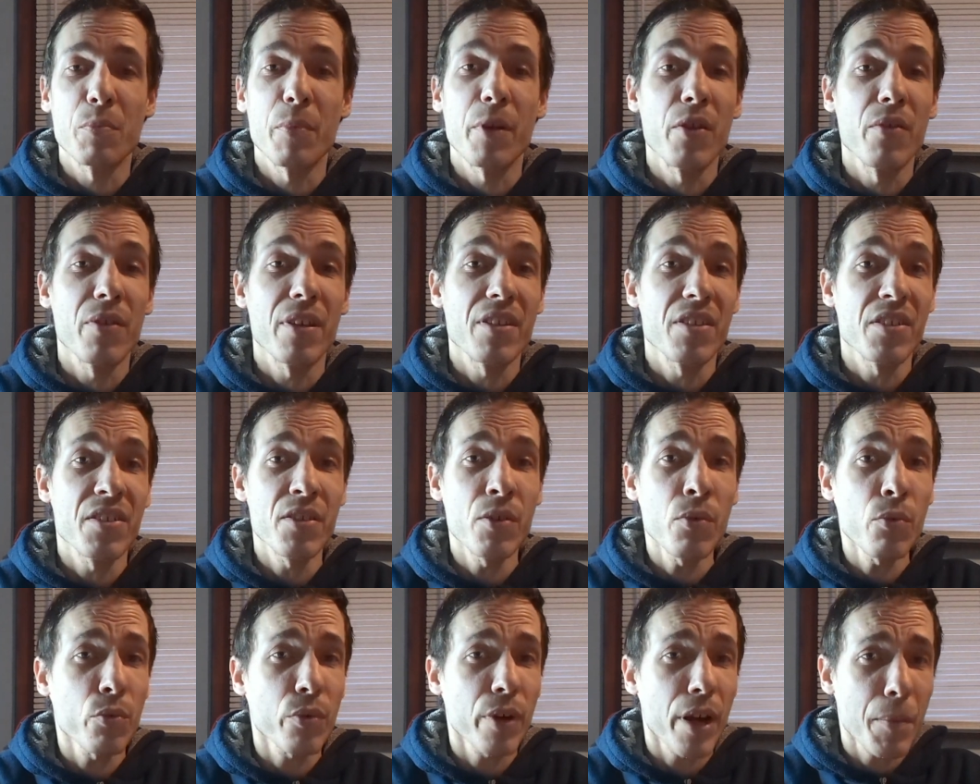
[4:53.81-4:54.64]
but you can
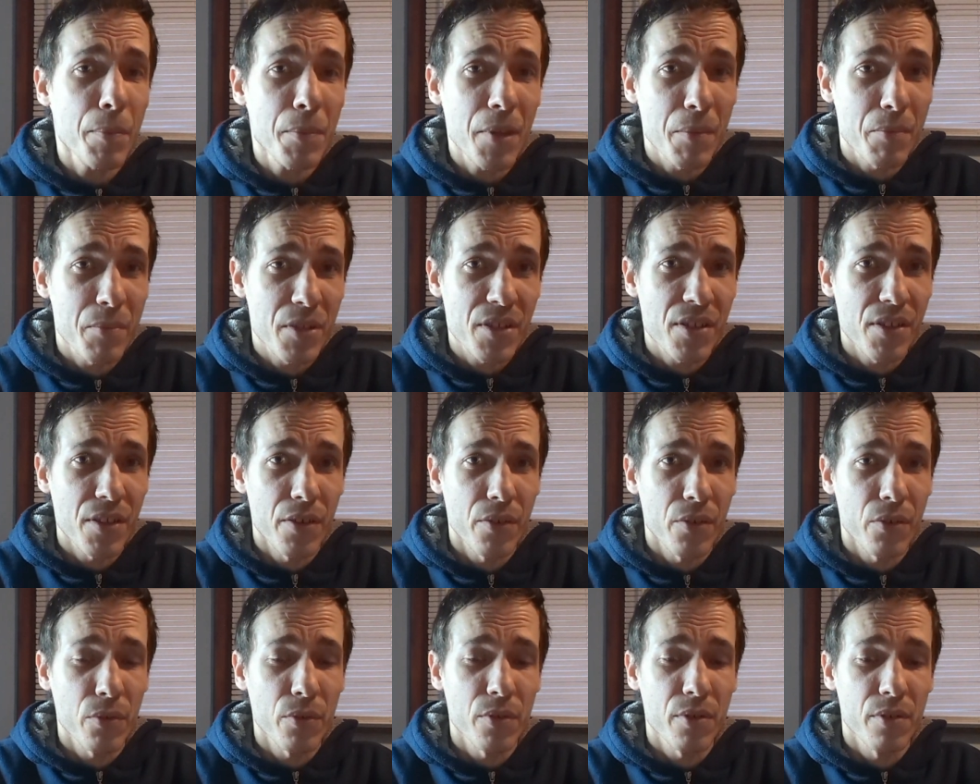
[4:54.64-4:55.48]
still grab them
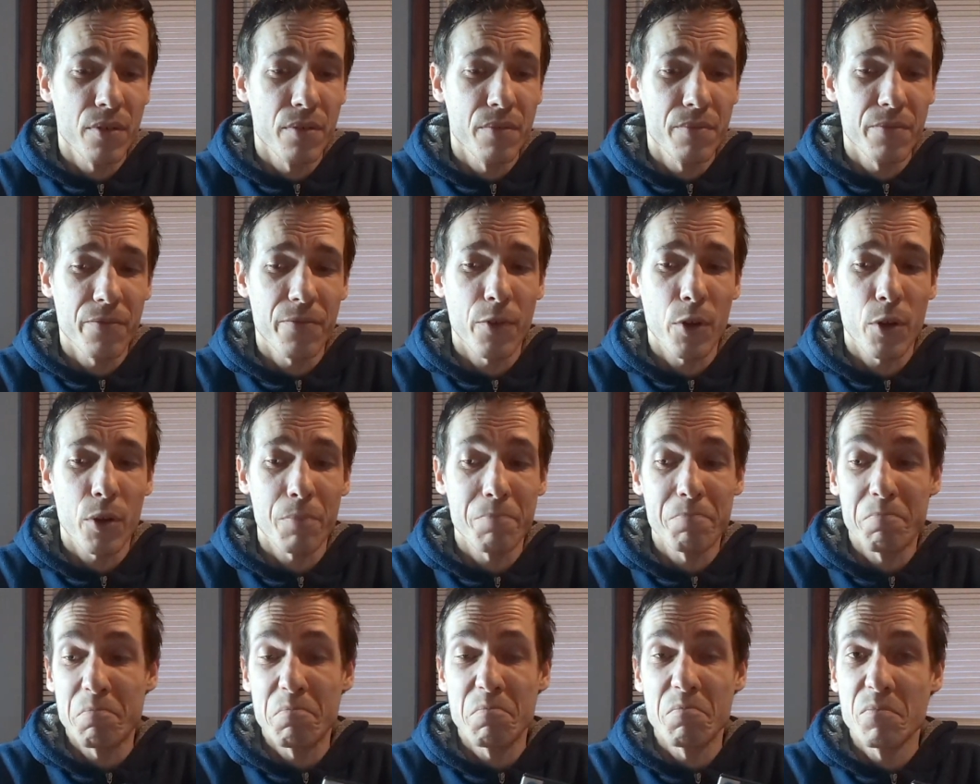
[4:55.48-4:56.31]
sealed from